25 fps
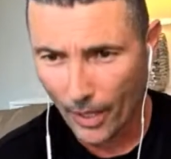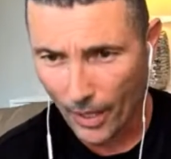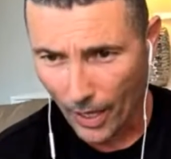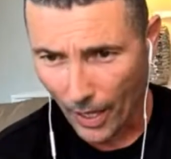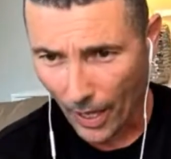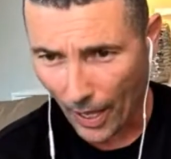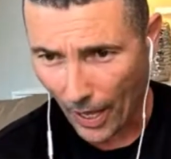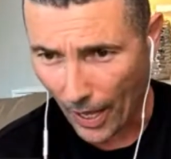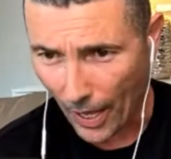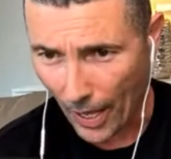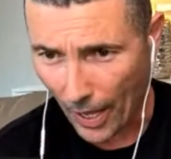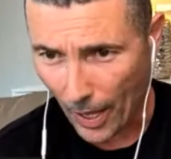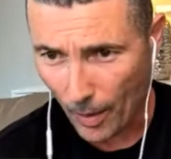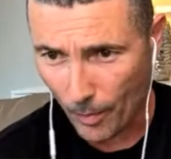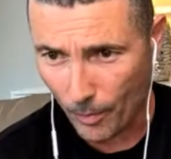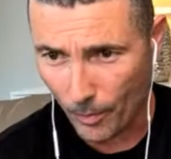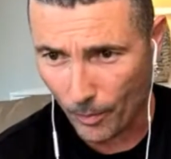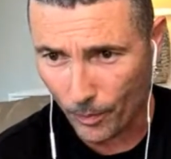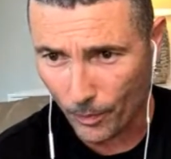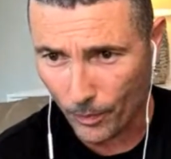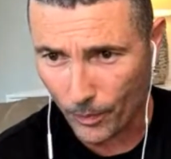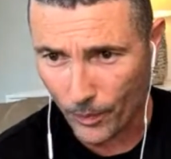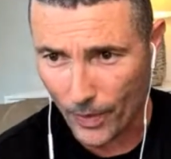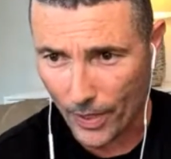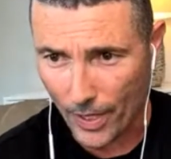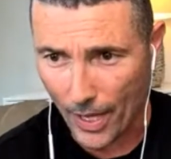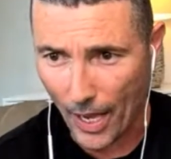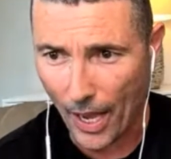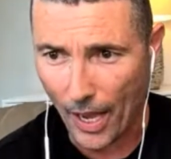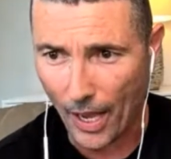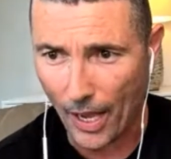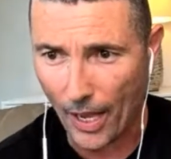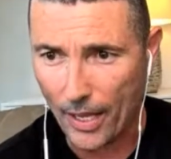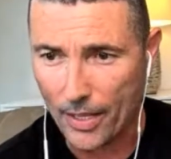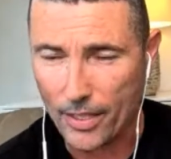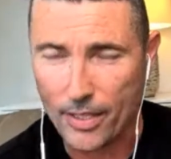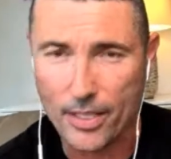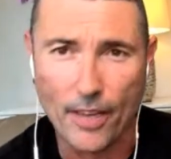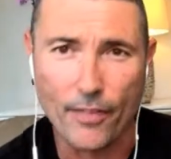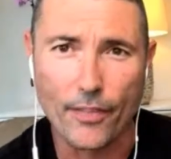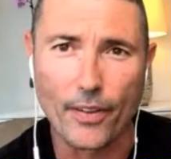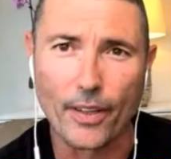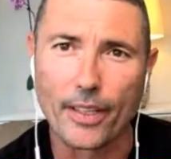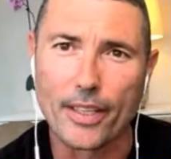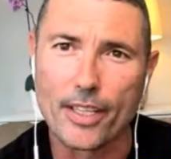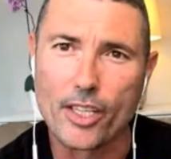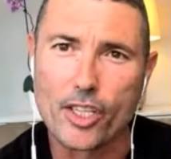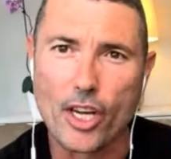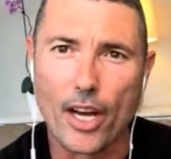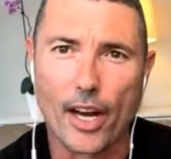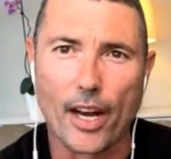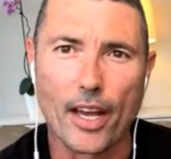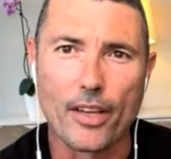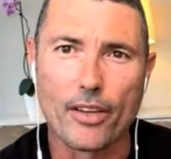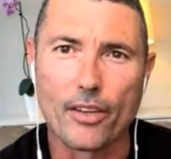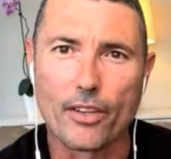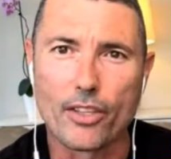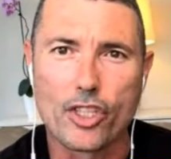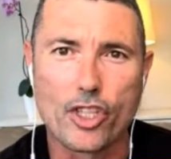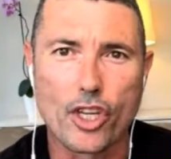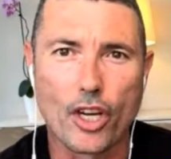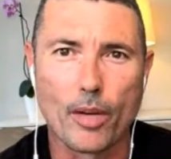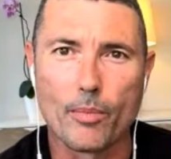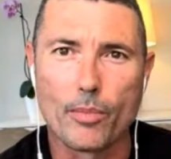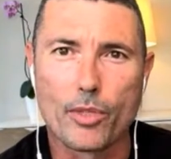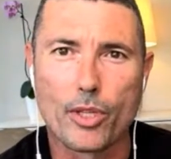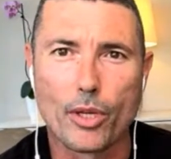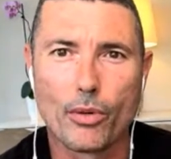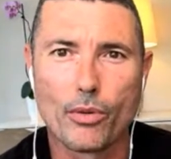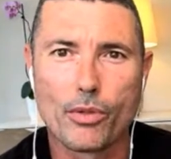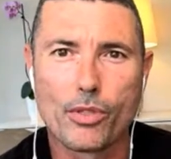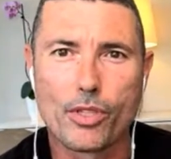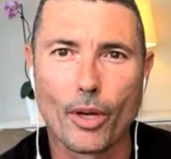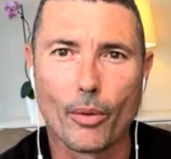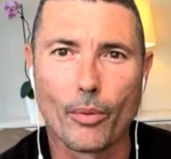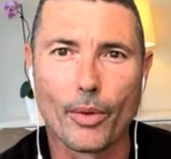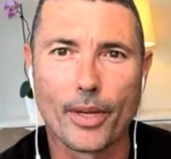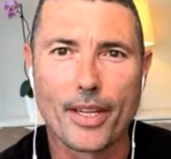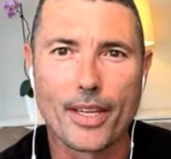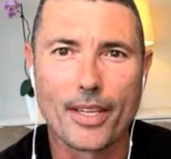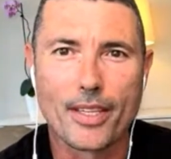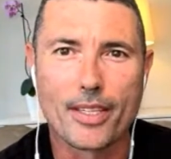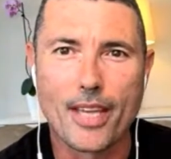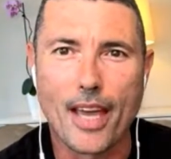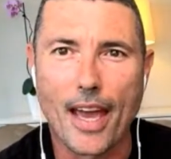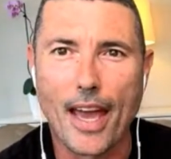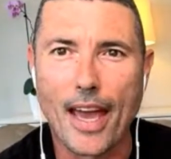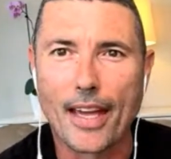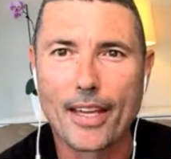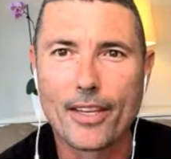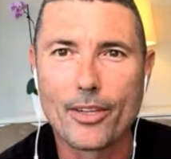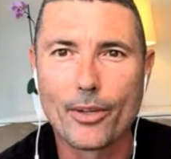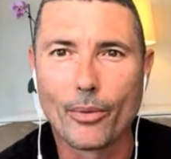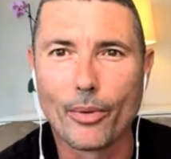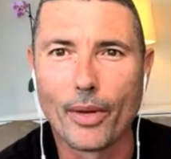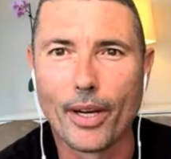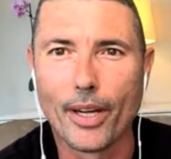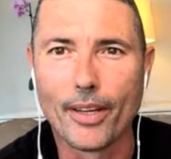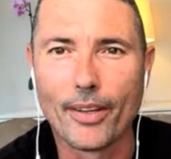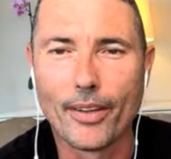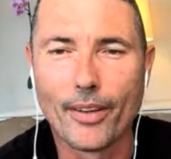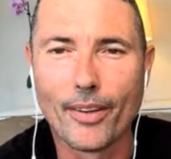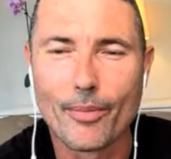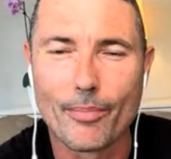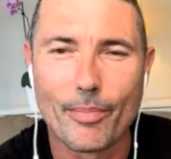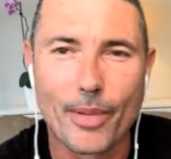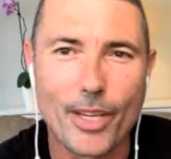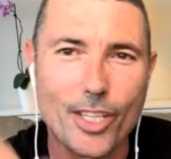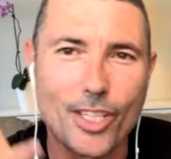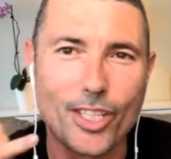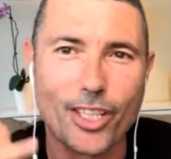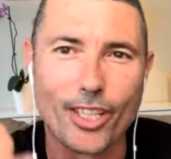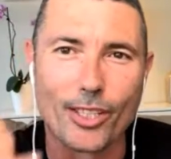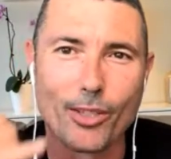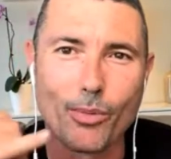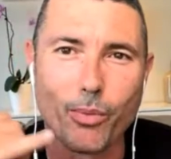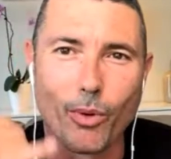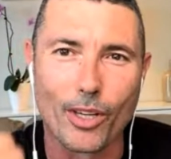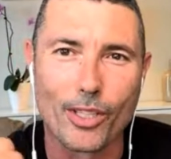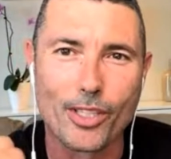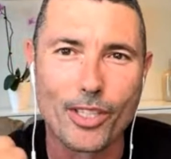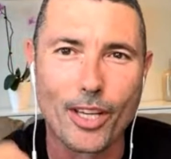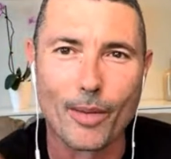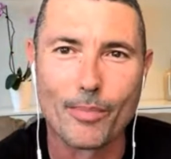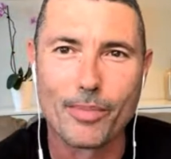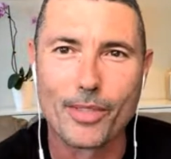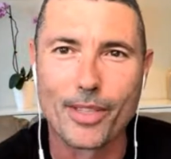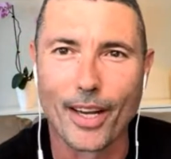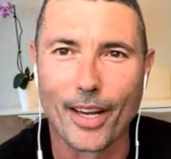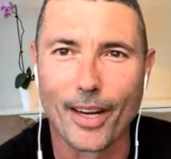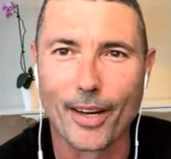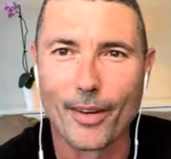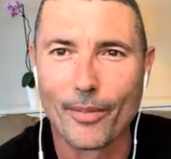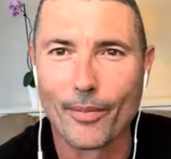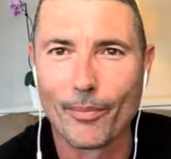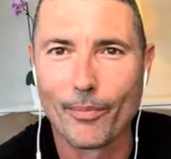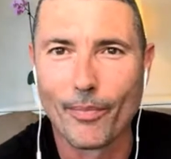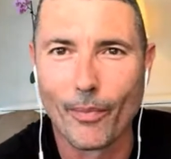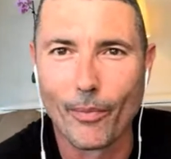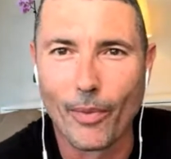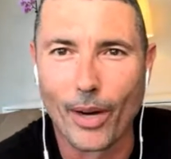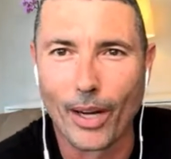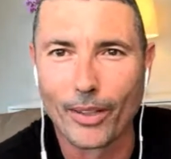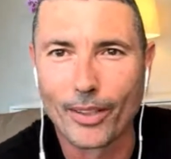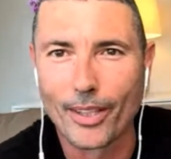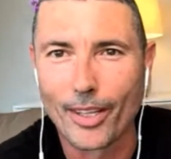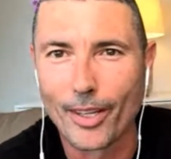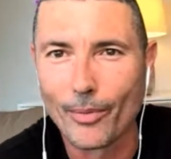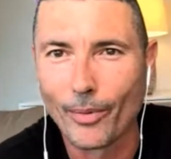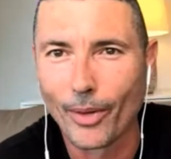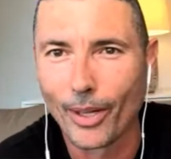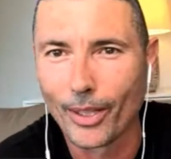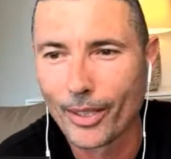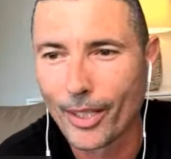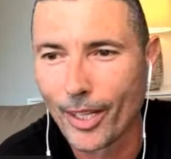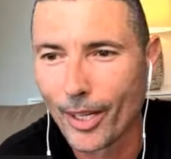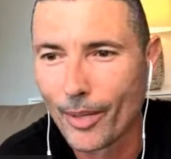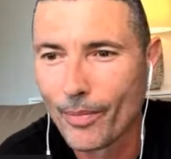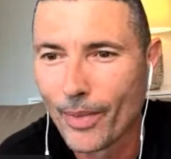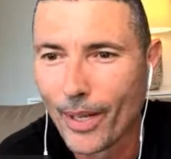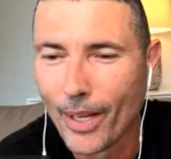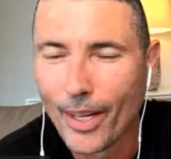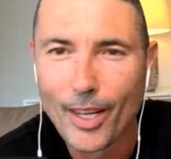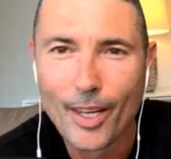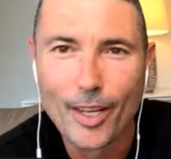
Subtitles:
And definitely shout out your gym too, so we can tag you in. Beachlands, what's up, Slaughter? Welcome.